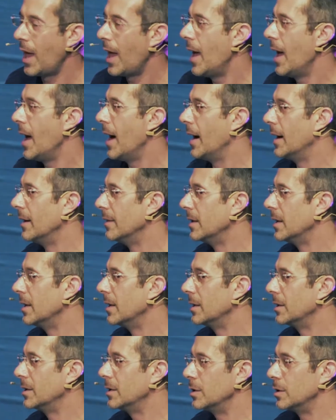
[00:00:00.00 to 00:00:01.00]
and
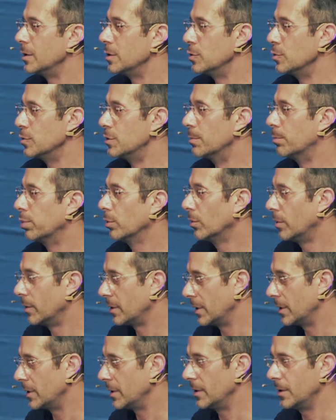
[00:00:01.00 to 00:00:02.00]
then you deploy
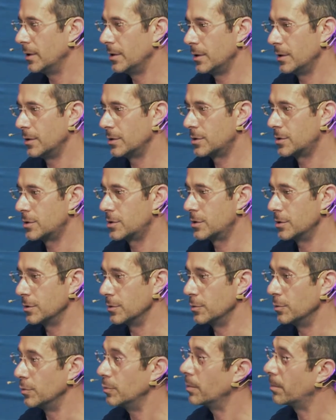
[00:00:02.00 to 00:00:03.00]
it
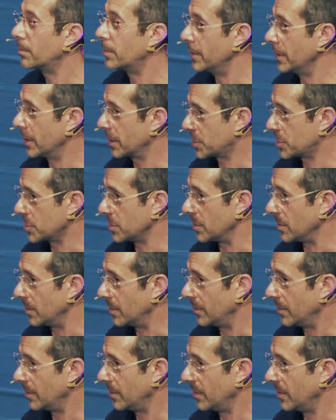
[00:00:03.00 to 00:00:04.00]
to production.
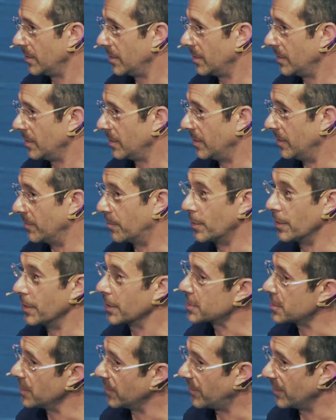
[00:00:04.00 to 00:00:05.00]
If
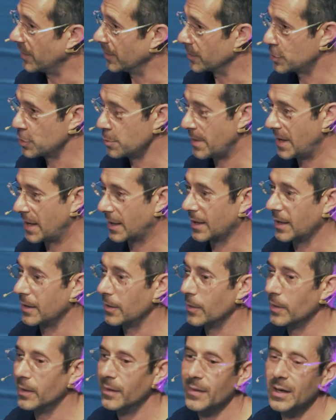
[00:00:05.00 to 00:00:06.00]
production fails, you back
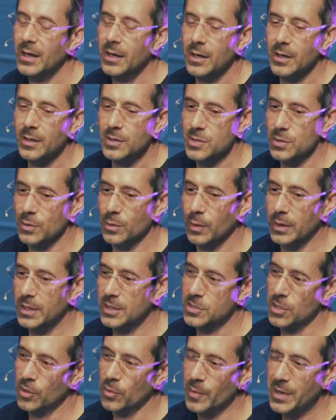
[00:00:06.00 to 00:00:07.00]
out. So
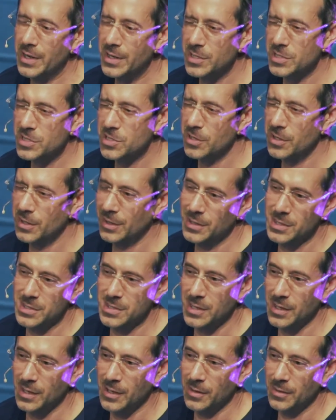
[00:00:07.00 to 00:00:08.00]
it's already starting to
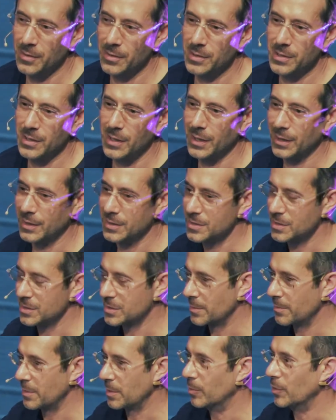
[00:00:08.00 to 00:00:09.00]
sound, I can see
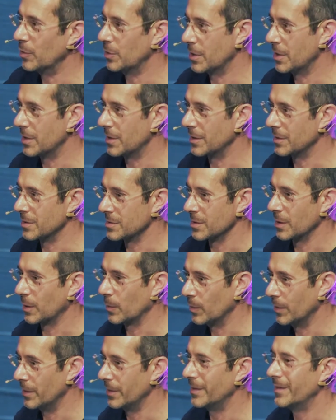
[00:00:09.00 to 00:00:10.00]
some people in the audience like,
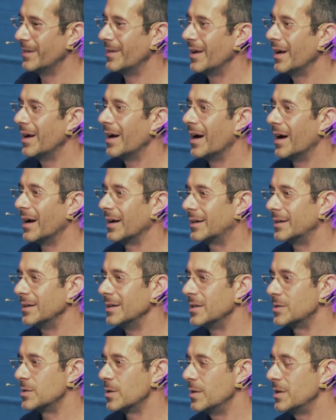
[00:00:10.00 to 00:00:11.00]
what?
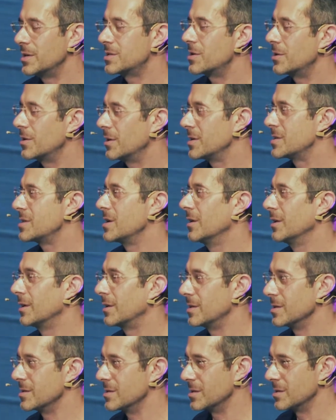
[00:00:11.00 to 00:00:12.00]
It's already starting to sound like
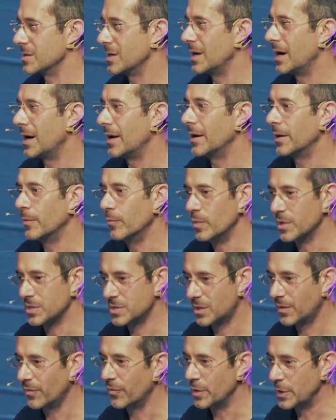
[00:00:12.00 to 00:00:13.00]
this is not a
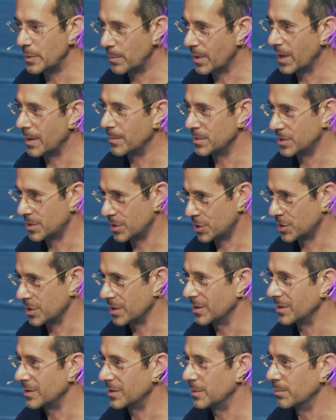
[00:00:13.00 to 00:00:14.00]
risk-free
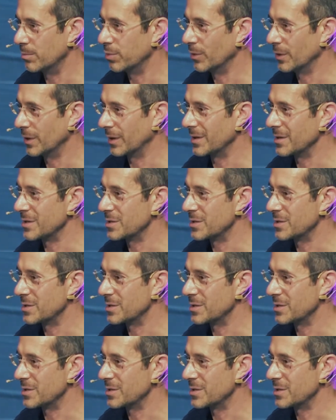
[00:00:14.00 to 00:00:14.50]
proposition, deploying this